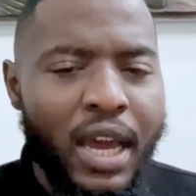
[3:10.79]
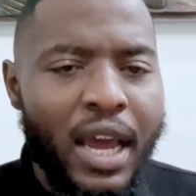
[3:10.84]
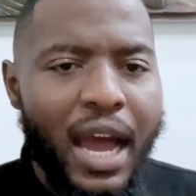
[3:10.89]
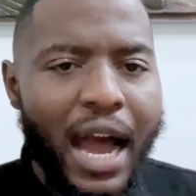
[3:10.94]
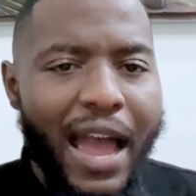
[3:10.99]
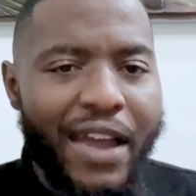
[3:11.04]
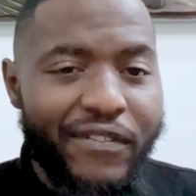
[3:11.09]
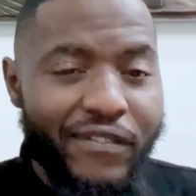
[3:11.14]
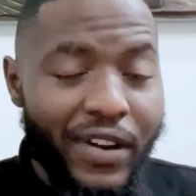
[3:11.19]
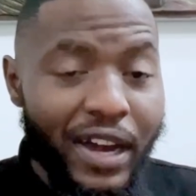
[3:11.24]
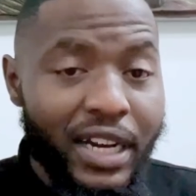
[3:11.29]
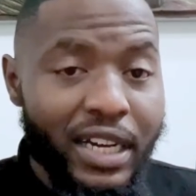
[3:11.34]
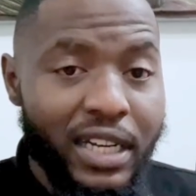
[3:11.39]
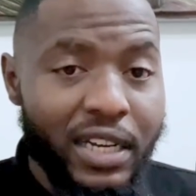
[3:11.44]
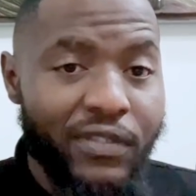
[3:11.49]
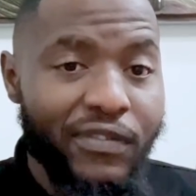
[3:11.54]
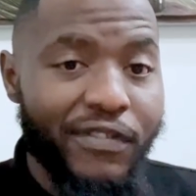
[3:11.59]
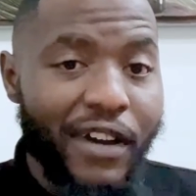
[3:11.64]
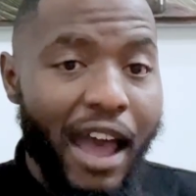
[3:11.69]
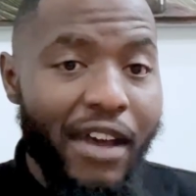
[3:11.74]
I
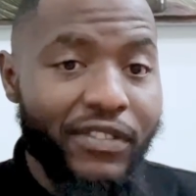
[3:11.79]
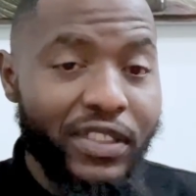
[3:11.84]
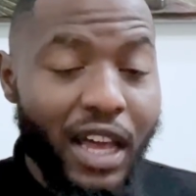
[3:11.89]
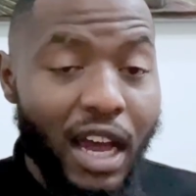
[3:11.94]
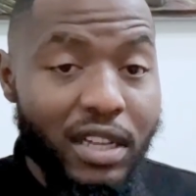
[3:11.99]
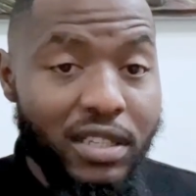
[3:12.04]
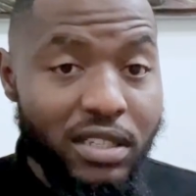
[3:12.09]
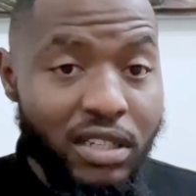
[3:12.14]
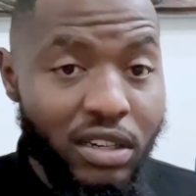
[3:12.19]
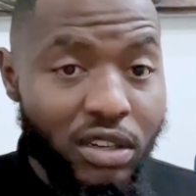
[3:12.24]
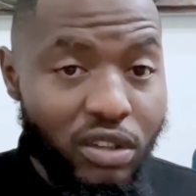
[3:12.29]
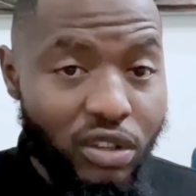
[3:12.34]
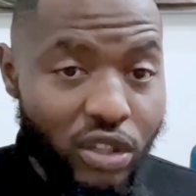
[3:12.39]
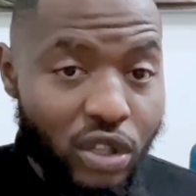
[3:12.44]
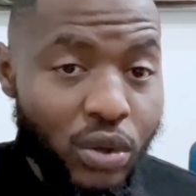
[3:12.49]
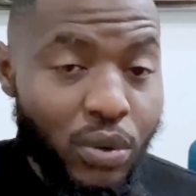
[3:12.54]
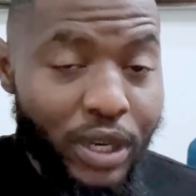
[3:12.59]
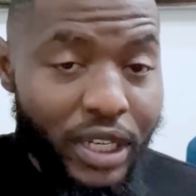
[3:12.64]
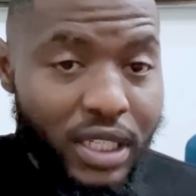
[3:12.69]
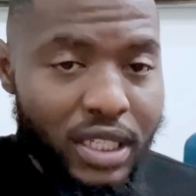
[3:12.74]
funded 5,000
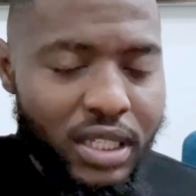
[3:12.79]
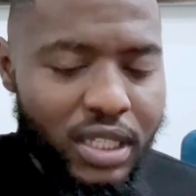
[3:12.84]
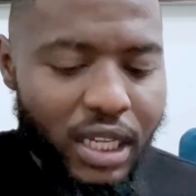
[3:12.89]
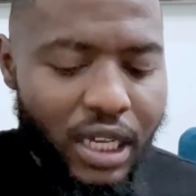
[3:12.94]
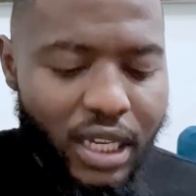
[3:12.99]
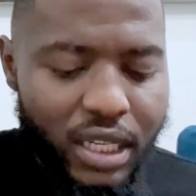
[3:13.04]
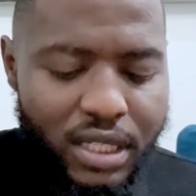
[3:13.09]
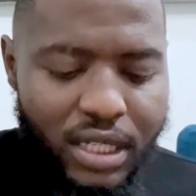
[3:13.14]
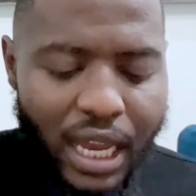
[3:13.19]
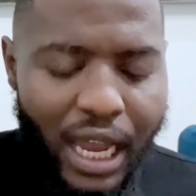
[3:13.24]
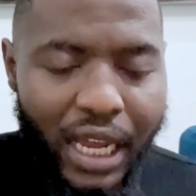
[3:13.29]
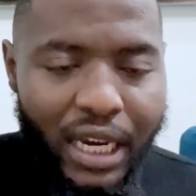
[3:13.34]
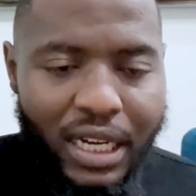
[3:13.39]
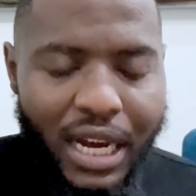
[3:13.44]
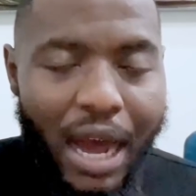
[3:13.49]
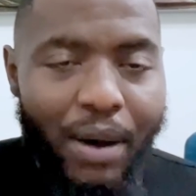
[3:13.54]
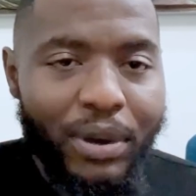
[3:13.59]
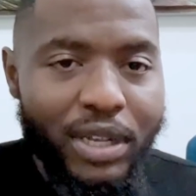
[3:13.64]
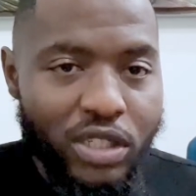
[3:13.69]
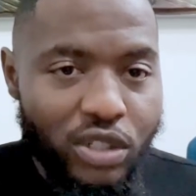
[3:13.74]
USDs, and
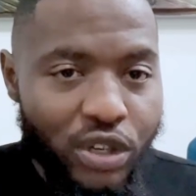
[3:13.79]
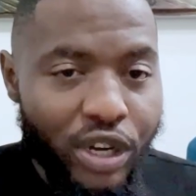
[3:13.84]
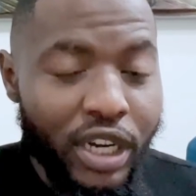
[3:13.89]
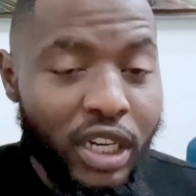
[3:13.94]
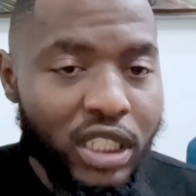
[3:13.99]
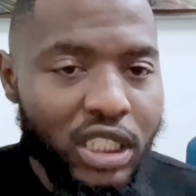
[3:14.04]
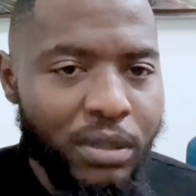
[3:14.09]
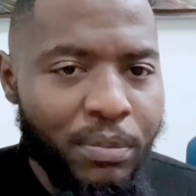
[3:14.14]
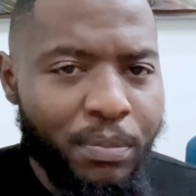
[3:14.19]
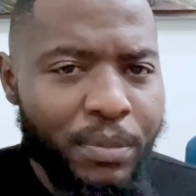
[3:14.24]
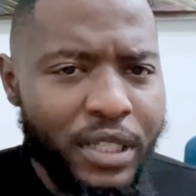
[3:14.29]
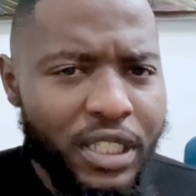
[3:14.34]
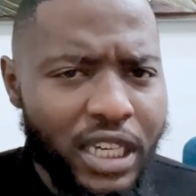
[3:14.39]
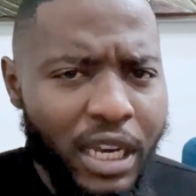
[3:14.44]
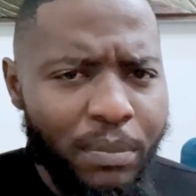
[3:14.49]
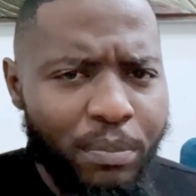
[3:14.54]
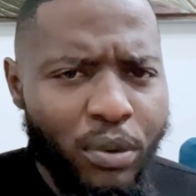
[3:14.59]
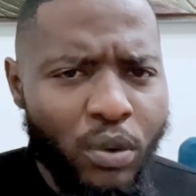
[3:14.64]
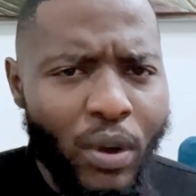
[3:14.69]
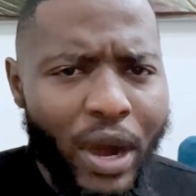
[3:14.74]
I was trading
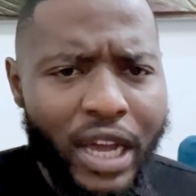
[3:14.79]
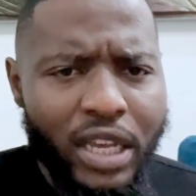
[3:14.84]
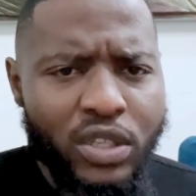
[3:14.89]
GBP/JPY.